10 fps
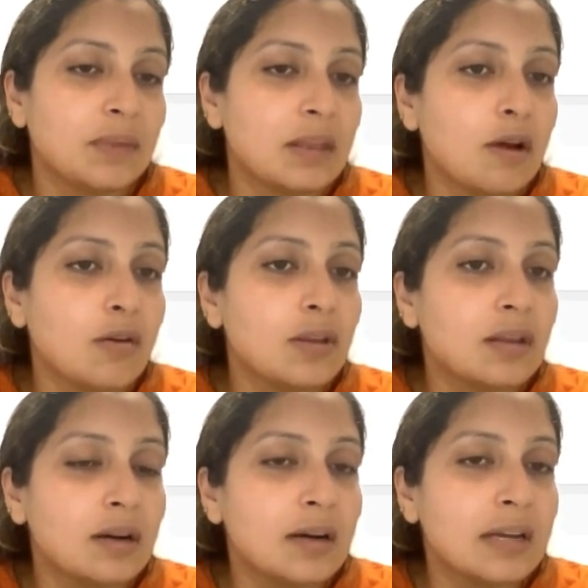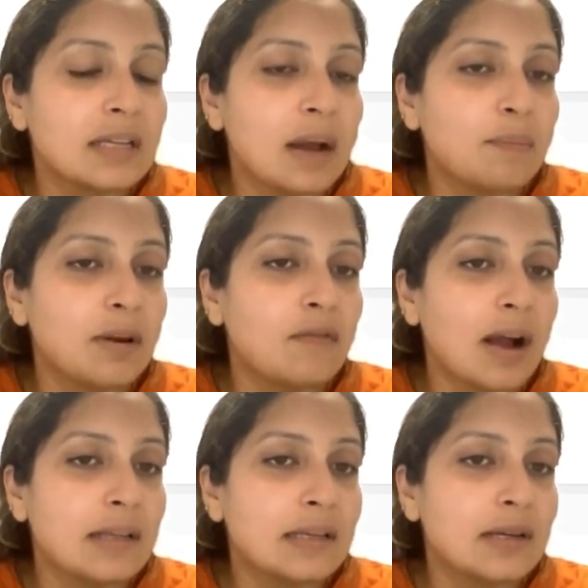Now the third example,
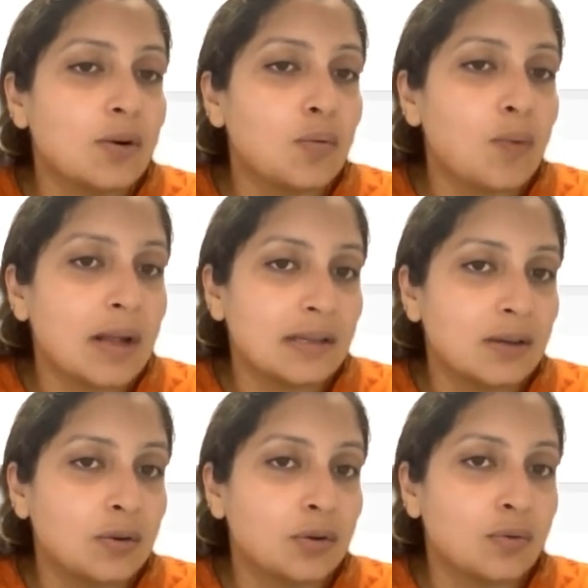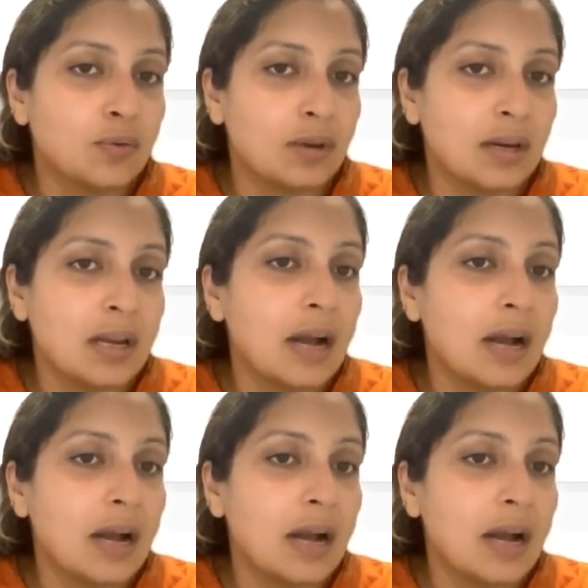101023,